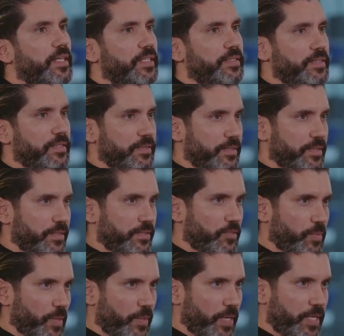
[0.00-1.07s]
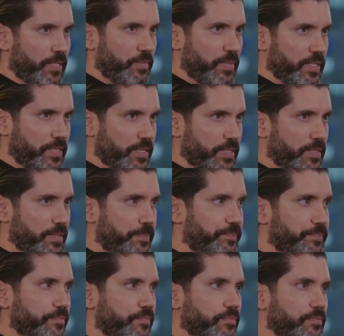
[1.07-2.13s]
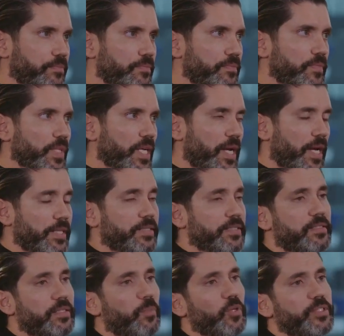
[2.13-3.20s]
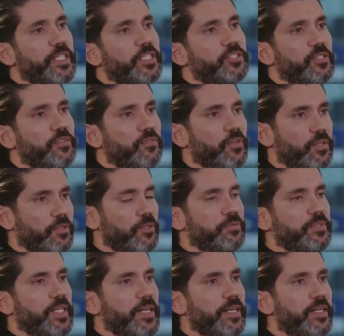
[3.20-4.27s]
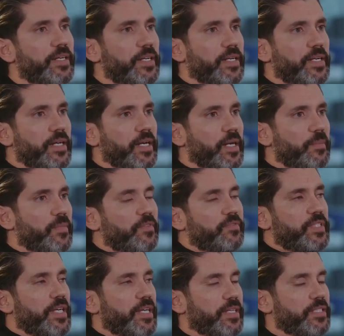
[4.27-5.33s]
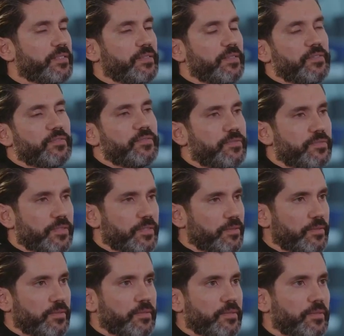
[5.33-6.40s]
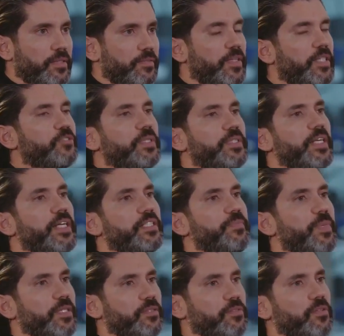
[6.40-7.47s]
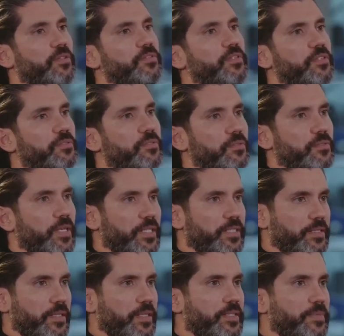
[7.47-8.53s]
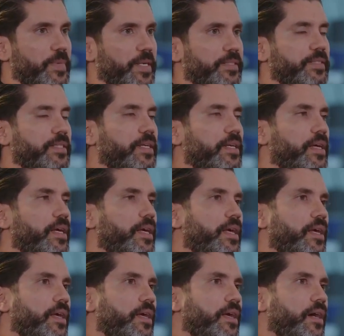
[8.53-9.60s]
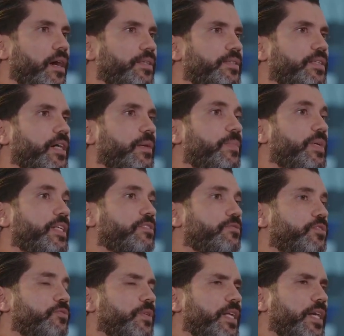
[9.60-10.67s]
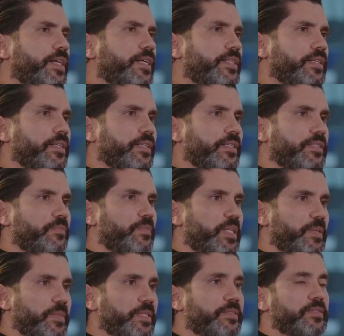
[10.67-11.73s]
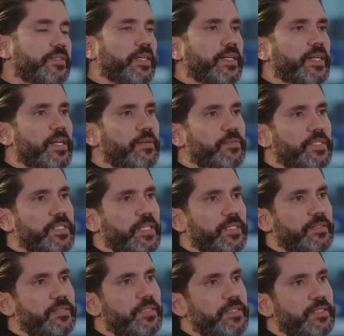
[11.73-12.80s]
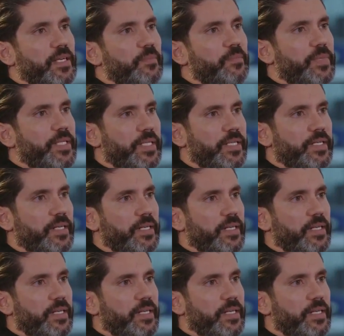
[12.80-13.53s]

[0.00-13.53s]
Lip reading: and in the supermarket business, and the potential for growth there if eventually they expect to continue to expand. Other companies which we like is Beemit. Again, we said this company